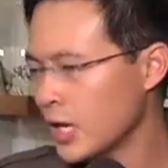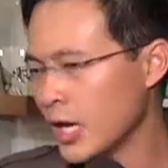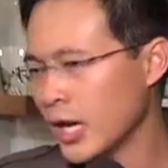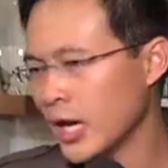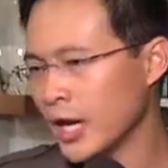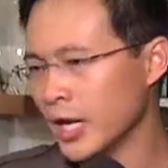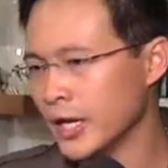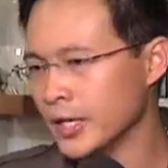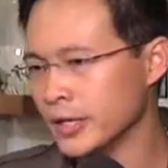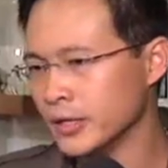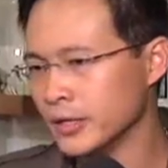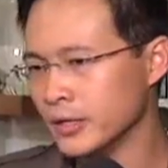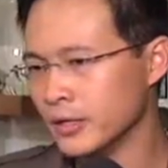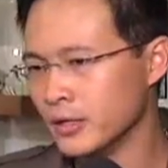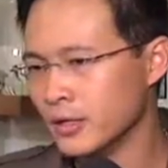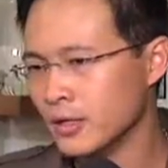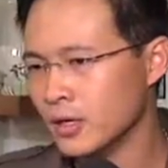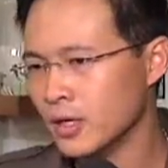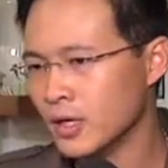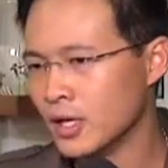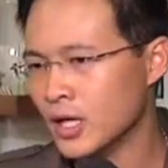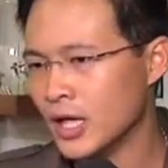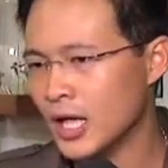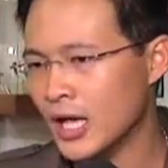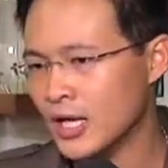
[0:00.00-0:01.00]
And
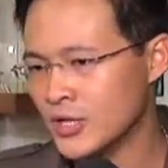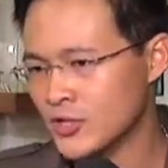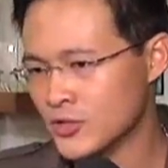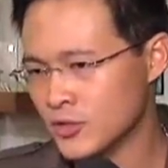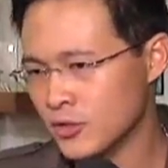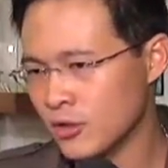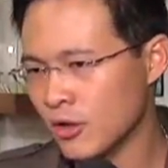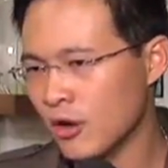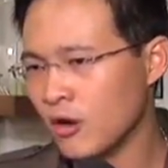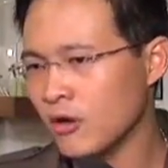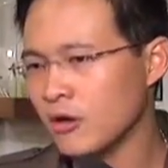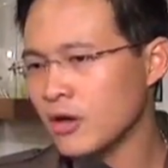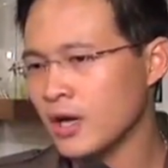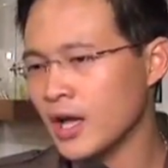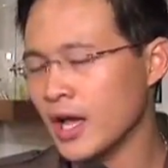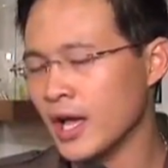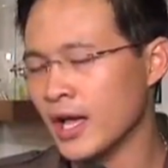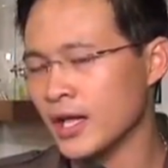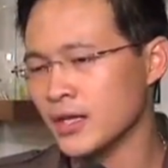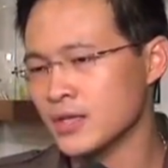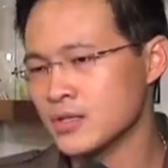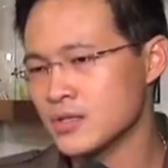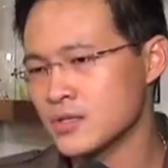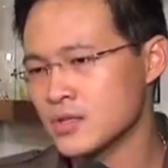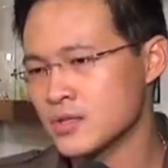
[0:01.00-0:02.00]
as long
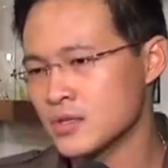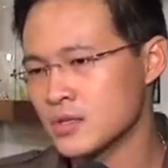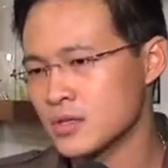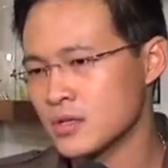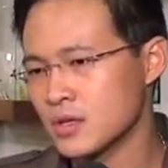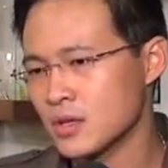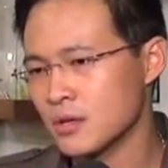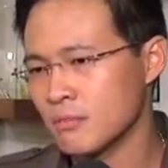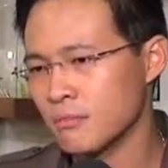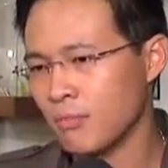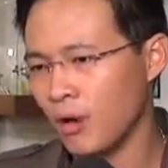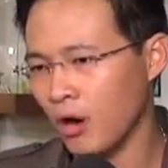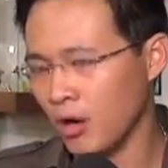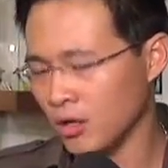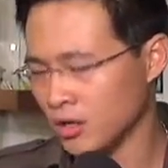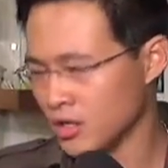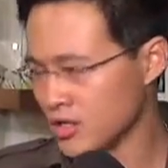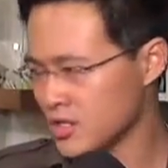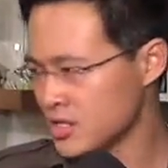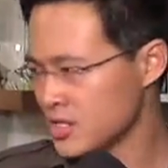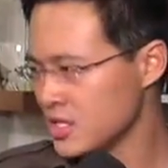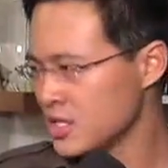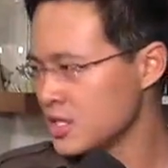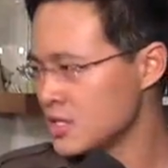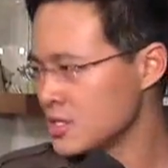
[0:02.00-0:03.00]
as
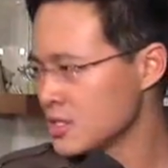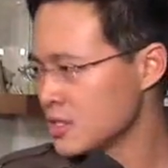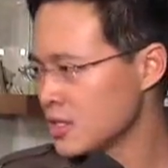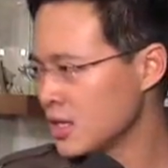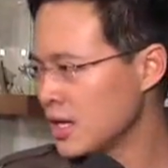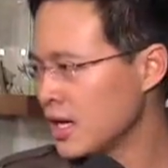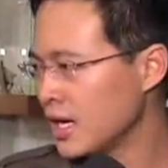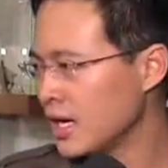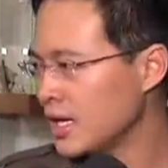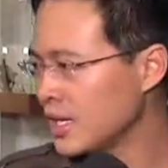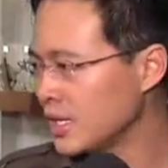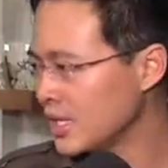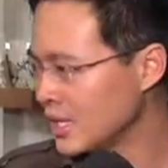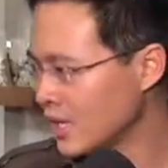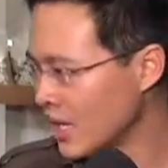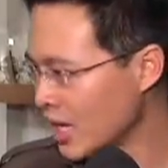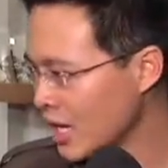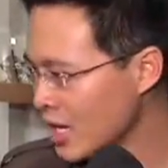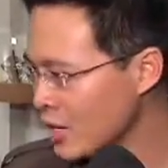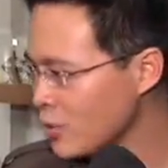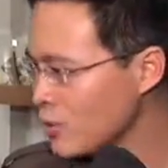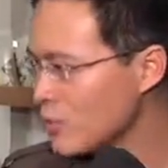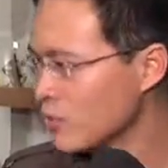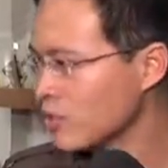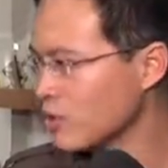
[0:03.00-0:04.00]
policies are in
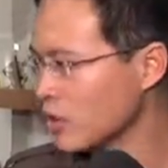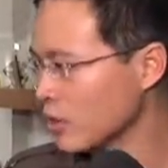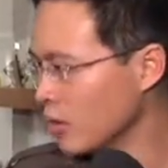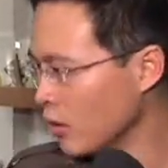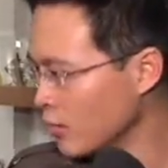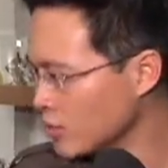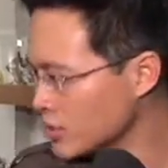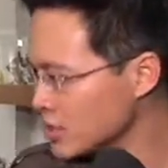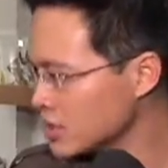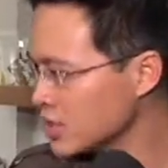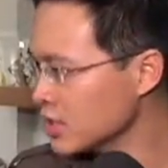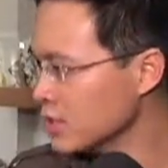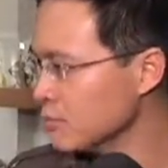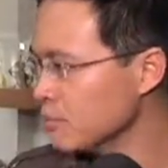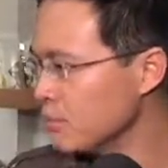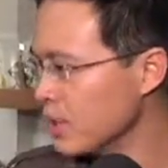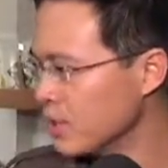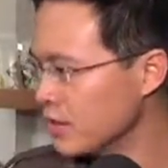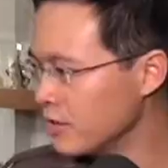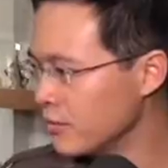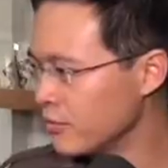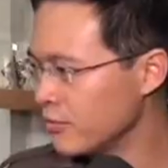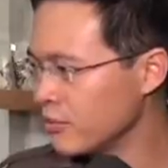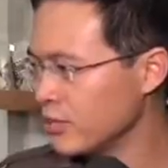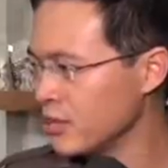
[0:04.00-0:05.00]
line with the long-term
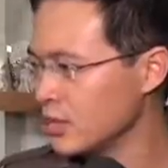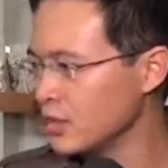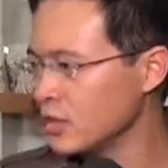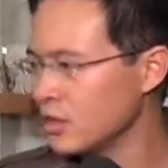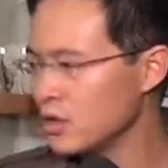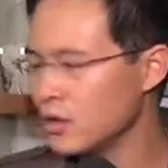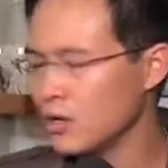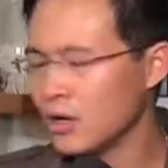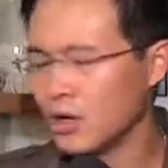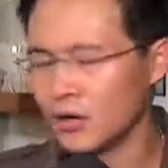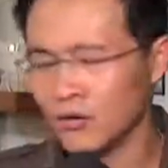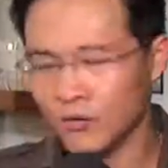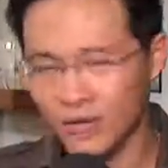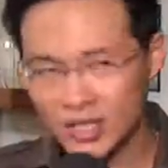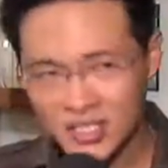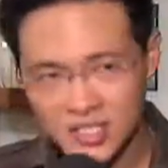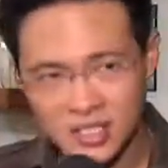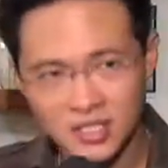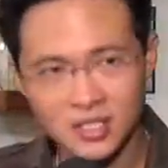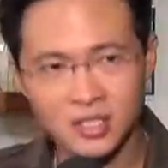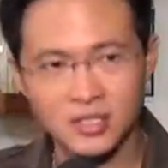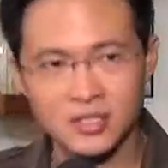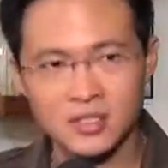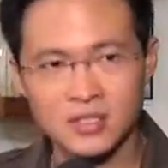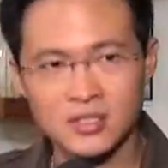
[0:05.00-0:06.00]
benefit of
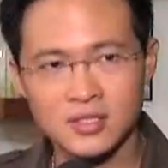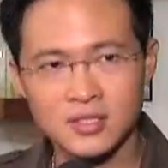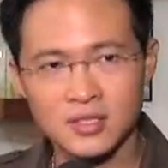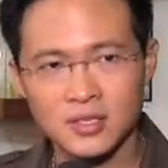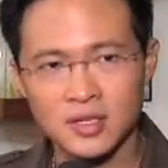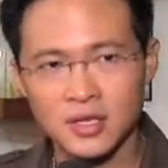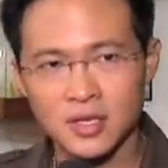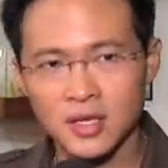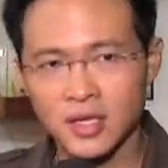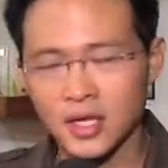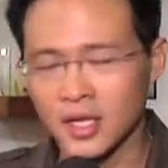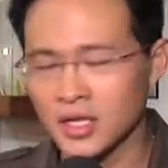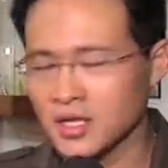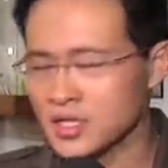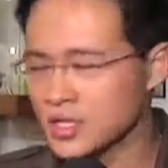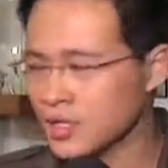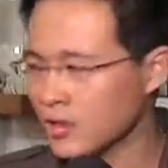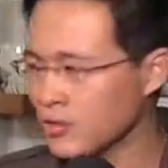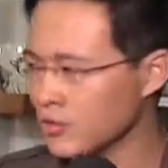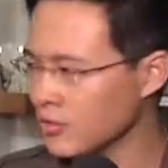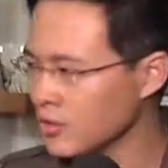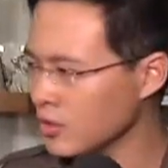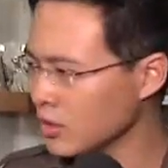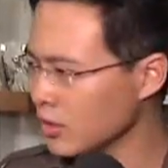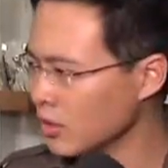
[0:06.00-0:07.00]
residents, in
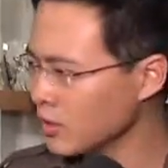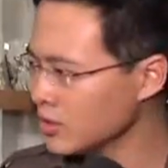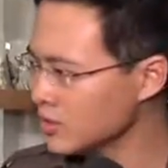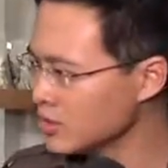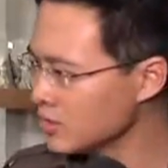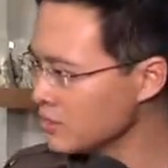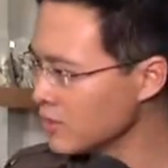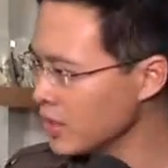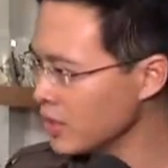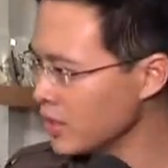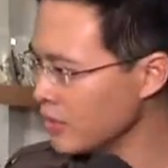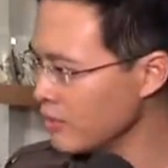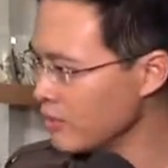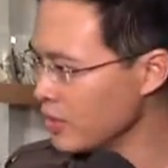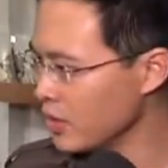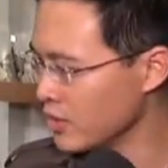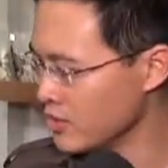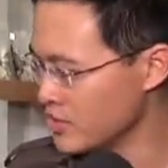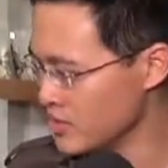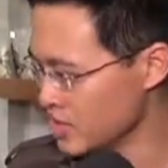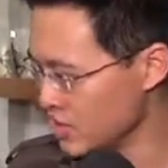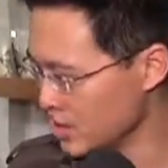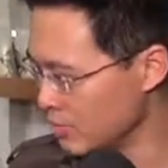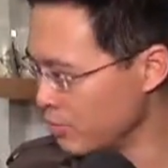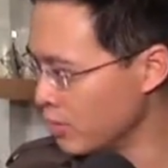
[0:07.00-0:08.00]
terms of the long-term benefit of
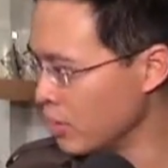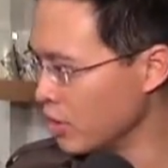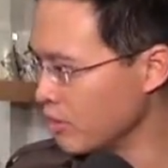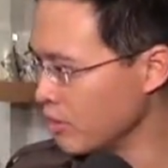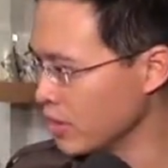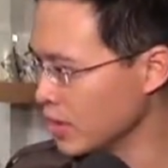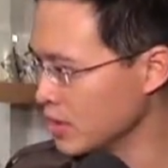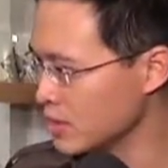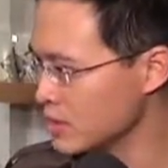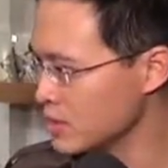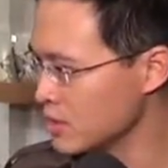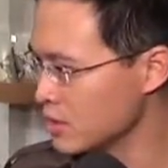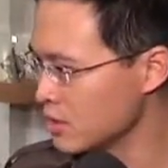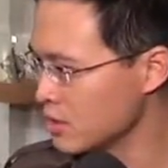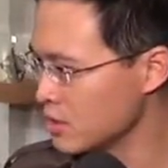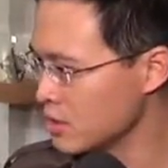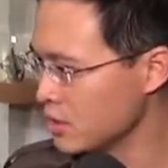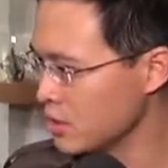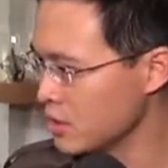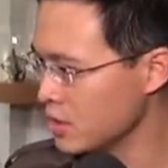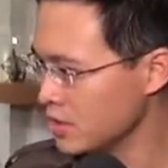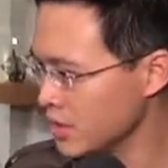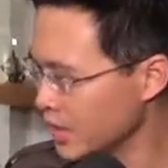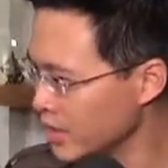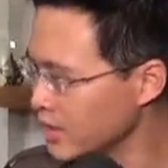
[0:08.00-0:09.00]
Singaporeans,
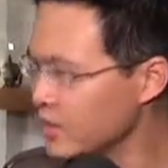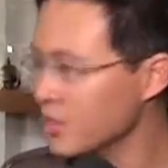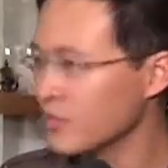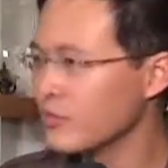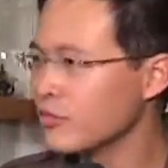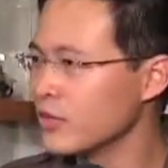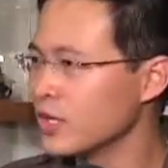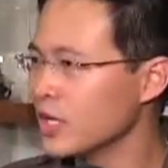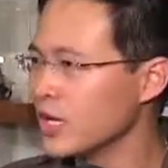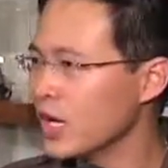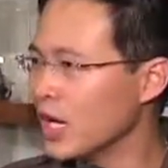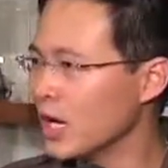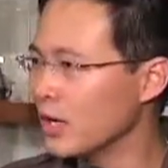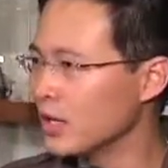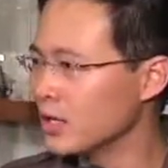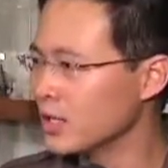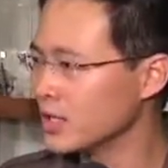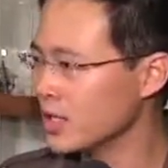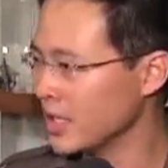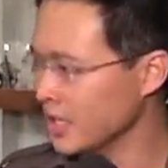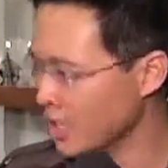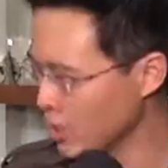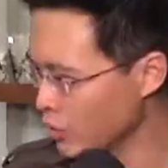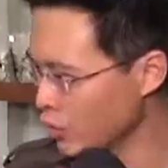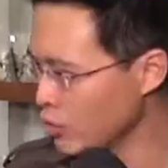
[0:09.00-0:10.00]
then definitely I
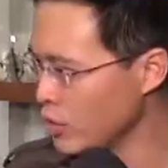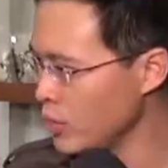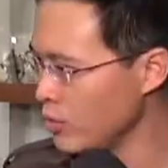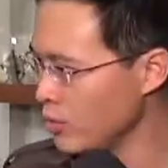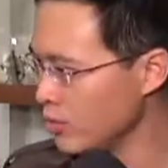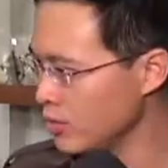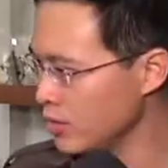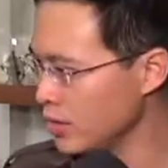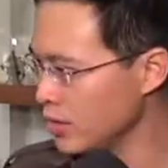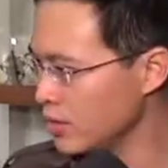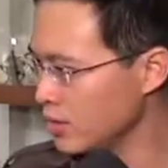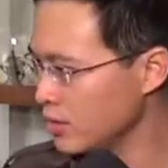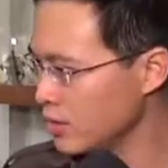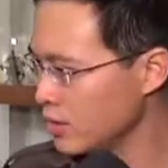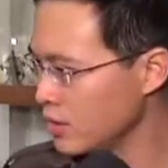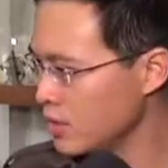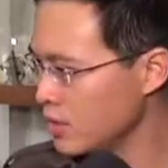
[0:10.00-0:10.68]
can agree with that.